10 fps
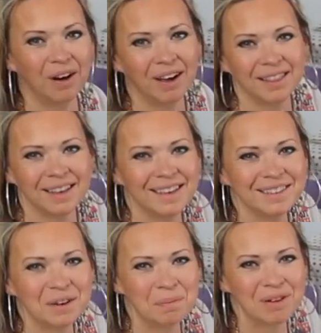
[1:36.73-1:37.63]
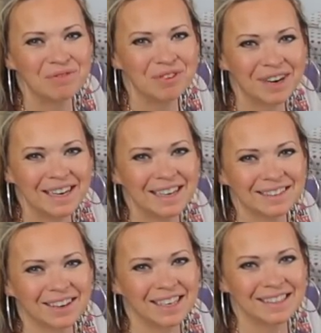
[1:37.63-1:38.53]
I think he's gonna be really
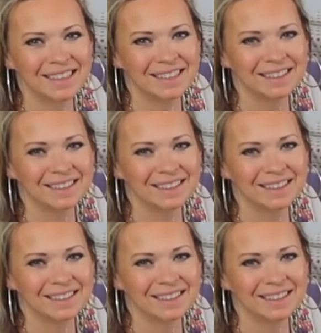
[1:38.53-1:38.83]
excited.